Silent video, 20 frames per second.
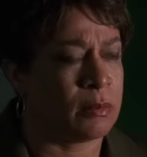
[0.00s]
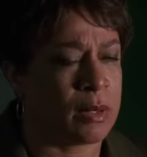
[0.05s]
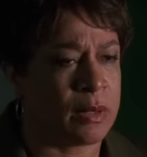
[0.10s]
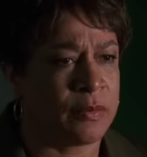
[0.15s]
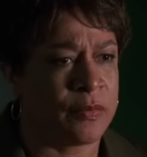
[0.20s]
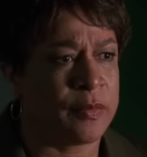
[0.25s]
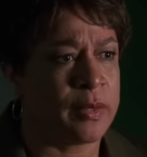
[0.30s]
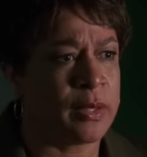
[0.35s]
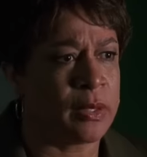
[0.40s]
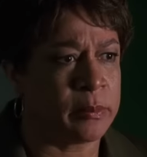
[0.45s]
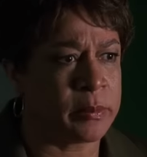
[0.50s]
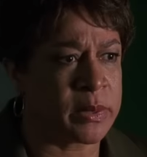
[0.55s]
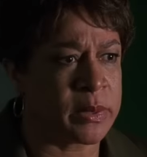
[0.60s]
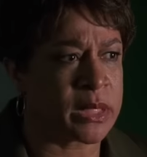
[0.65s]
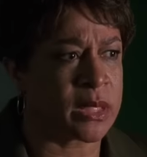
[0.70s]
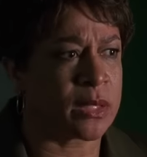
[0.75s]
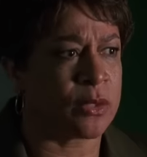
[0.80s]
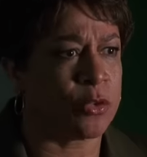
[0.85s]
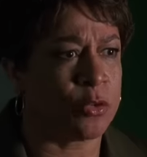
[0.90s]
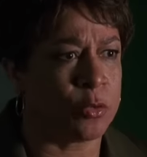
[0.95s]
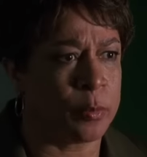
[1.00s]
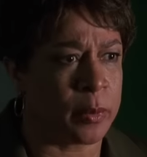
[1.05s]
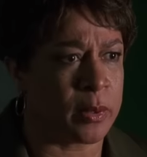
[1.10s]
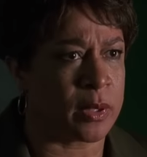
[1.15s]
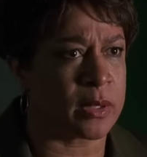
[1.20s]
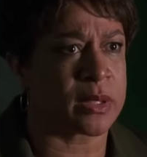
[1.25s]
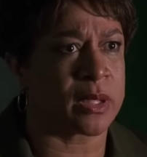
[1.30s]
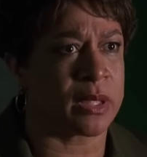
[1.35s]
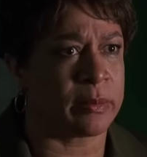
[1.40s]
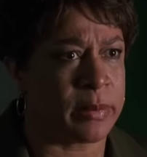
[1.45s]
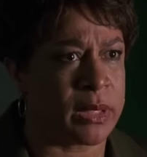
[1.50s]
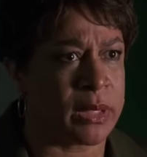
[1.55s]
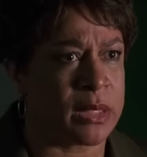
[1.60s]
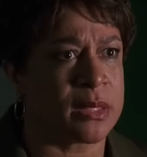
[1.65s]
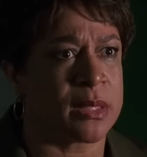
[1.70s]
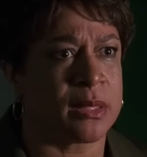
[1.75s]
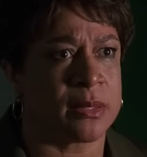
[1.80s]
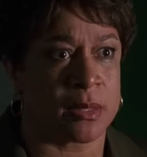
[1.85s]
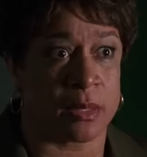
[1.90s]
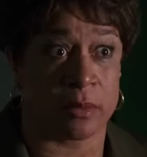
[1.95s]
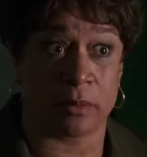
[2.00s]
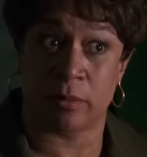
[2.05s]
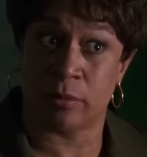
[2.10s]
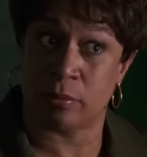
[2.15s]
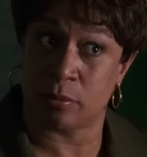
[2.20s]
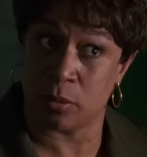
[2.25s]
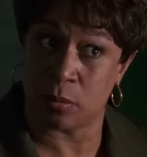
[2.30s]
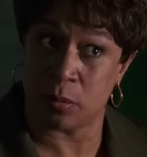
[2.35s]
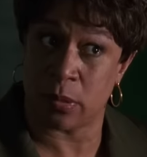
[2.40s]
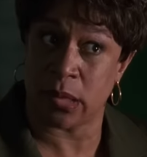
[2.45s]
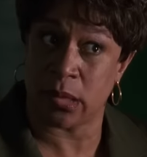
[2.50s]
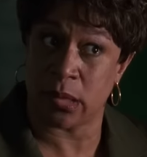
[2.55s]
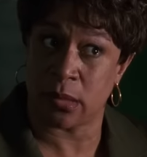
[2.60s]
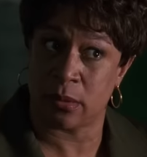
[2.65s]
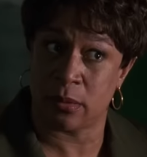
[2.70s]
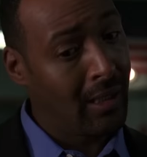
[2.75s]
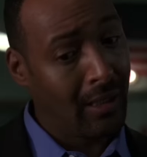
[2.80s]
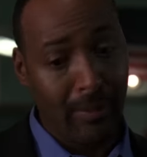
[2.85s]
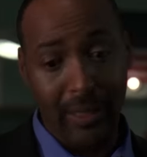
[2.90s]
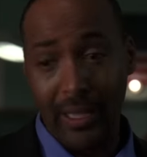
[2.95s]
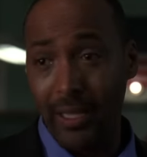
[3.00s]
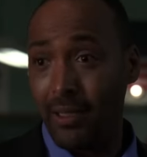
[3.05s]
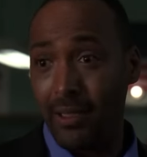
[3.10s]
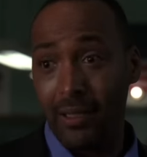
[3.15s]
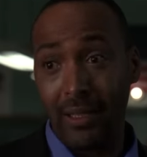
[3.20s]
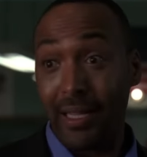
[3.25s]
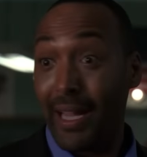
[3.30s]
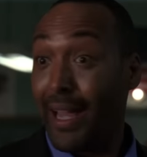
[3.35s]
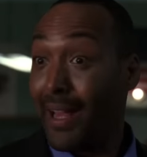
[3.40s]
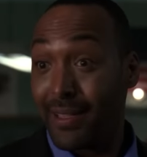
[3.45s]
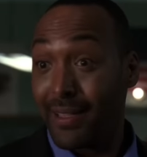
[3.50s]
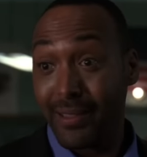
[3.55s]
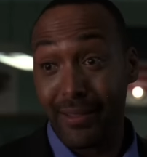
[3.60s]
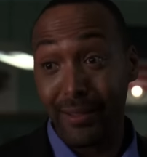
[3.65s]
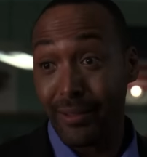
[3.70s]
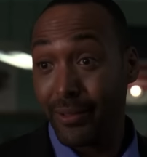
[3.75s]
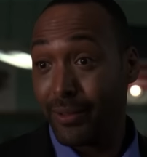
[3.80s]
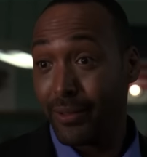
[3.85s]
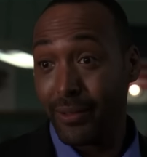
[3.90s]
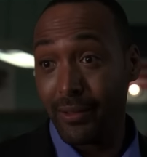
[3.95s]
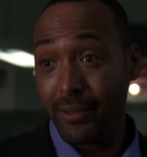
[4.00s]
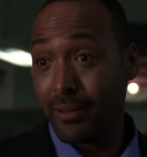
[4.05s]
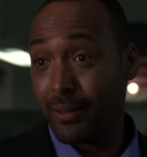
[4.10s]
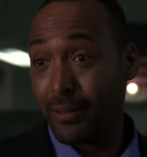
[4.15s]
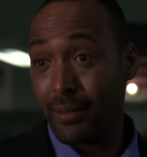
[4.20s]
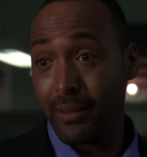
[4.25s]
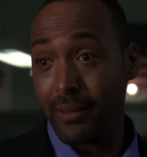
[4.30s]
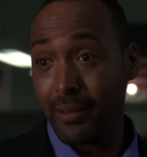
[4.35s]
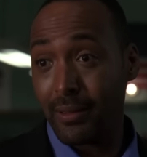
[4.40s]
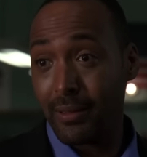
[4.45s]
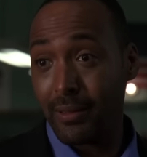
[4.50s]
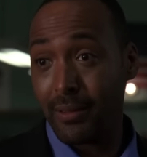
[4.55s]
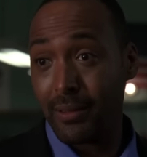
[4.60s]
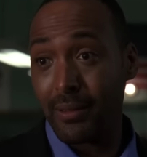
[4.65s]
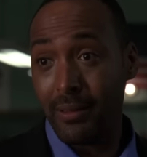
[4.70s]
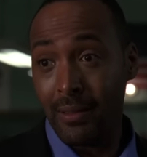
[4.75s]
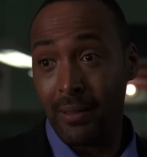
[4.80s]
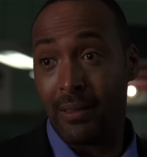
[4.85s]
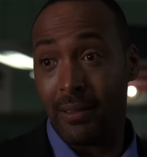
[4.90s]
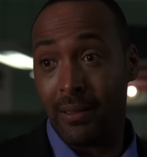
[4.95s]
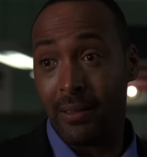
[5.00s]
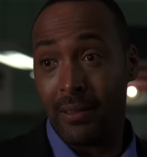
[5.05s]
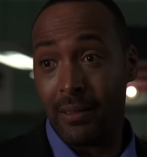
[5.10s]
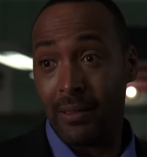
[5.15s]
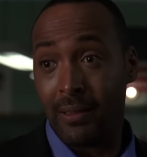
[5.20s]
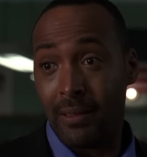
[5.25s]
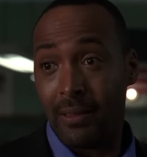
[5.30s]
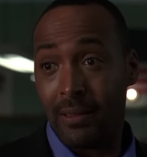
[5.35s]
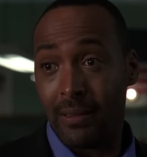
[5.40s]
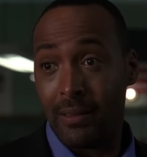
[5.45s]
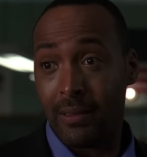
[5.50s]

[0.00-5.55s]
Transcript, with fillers: Well, if Elam is in New Paltz, that means he's on the thruway. Be heading to the Catskills. It could be anywhere.